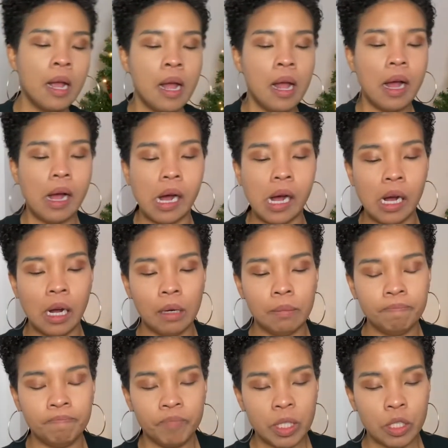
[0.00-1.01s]

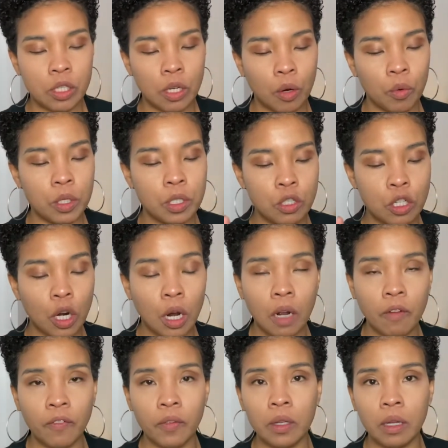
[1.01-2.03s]
So it was
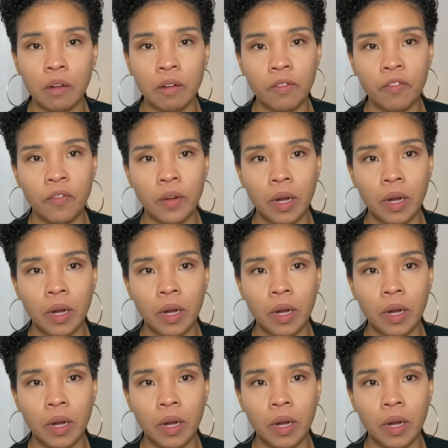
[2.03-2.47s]
chock full of